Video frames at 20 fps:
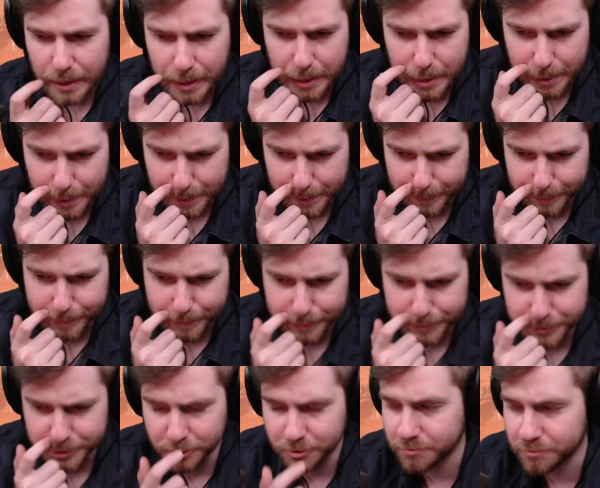
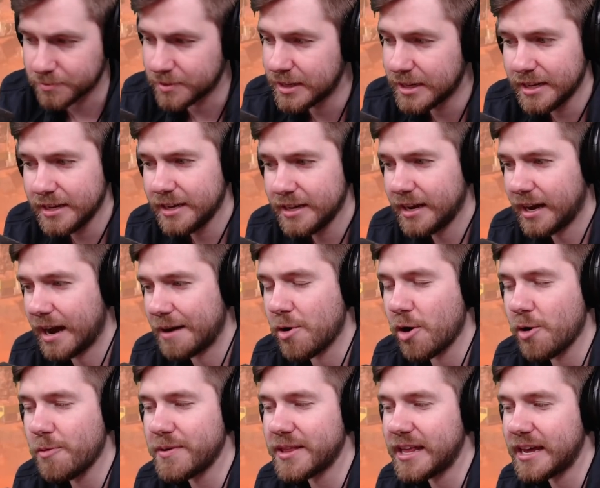So I'm
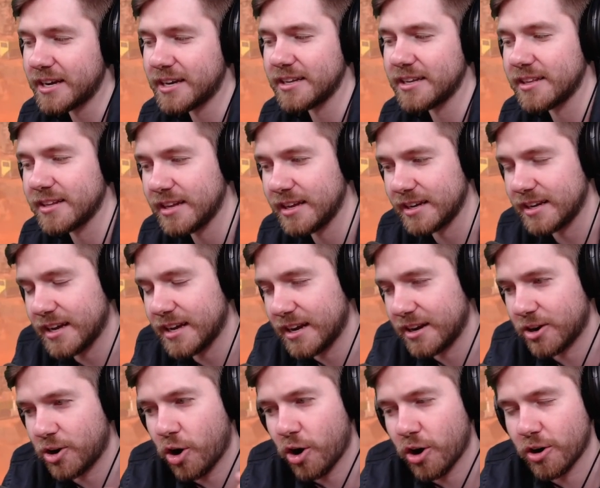hoping that it can like kind of
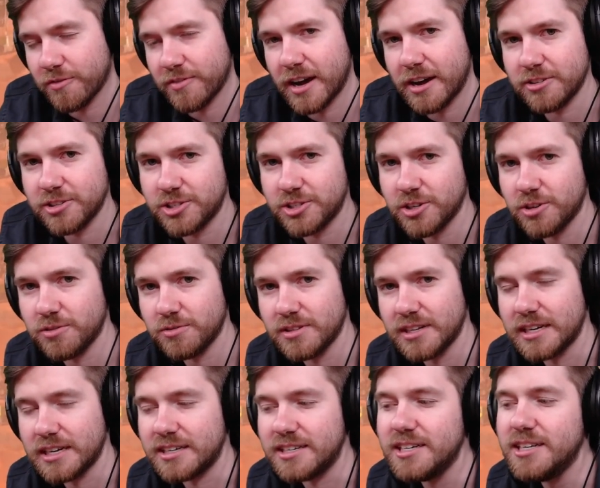carve out its own
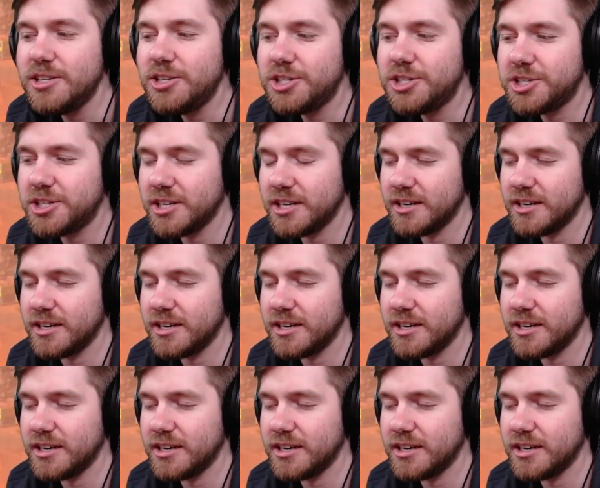like niche